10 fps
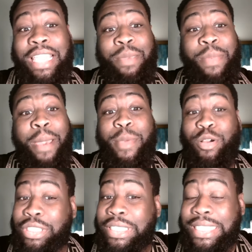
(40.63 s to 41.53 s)
I get my
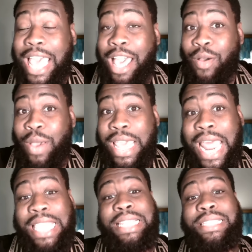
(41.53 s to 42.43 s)
emotions out,
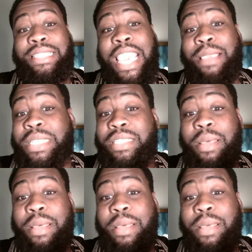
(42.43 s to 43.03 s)
and I can escape to